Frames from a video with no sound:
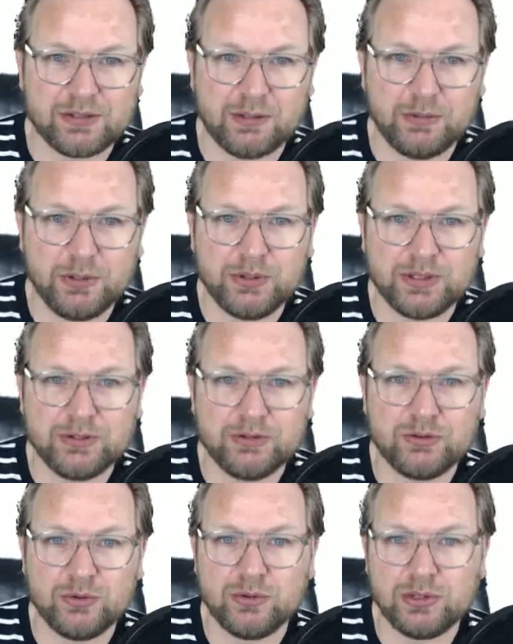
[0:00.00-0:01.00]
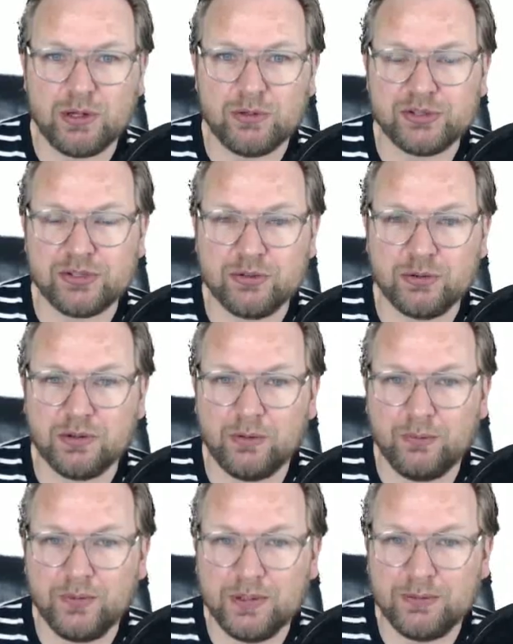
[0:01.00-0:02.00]
So I'm looking to close a
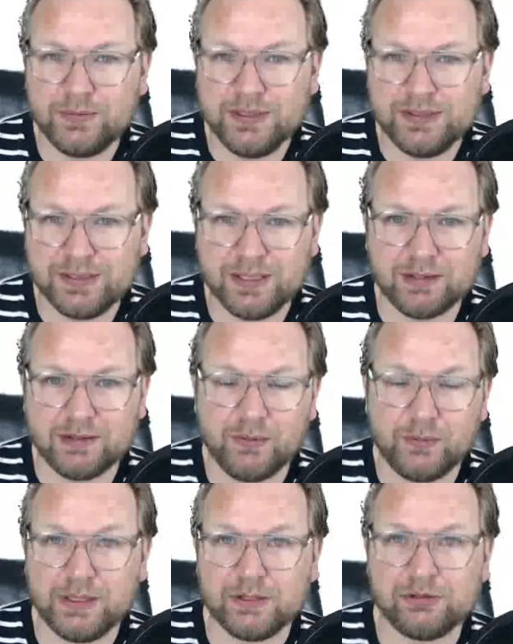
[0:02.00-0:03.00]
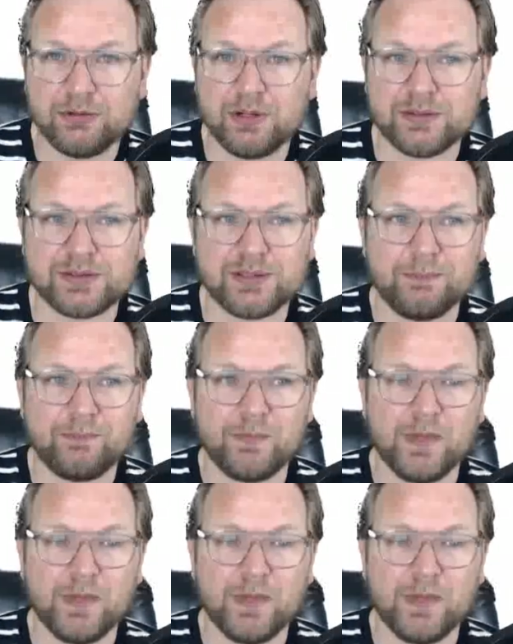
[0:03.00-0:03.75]
250 sale, fingers crossed.